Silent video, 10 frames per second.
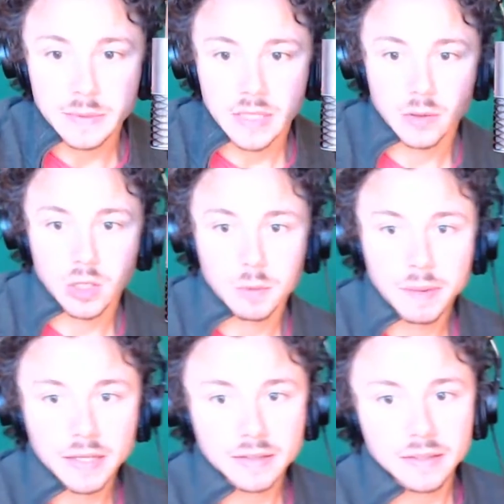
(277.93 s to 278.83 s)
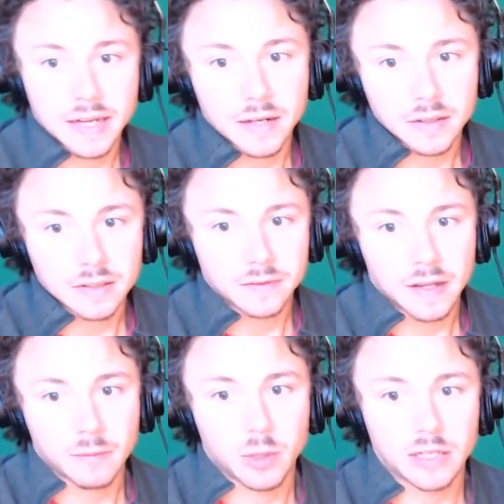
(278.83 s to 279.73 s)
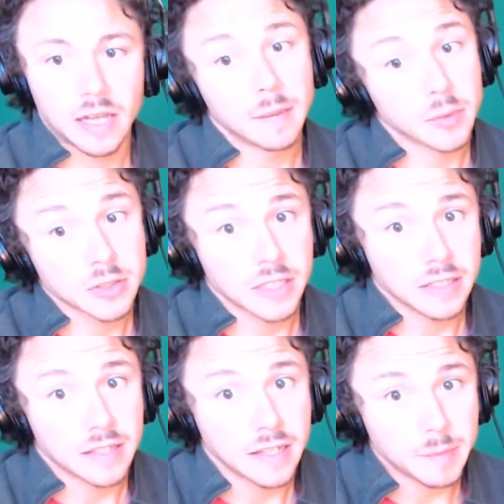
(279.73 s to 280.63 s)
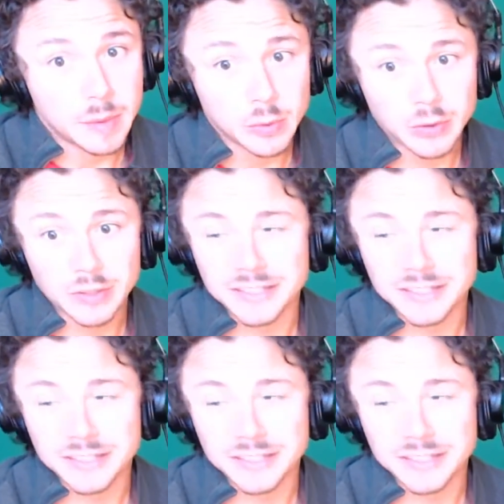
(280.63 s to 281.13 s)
now we're going back down to 5.9%. Hey, people.